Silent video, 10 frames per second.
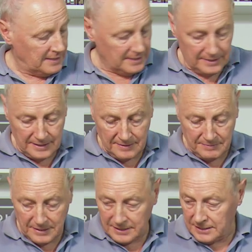
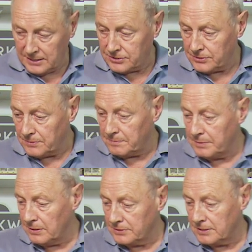Um, I need to
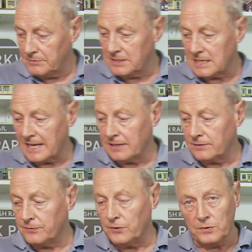build up this
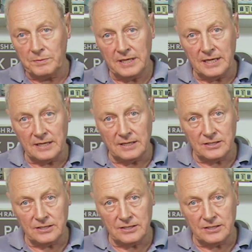landform here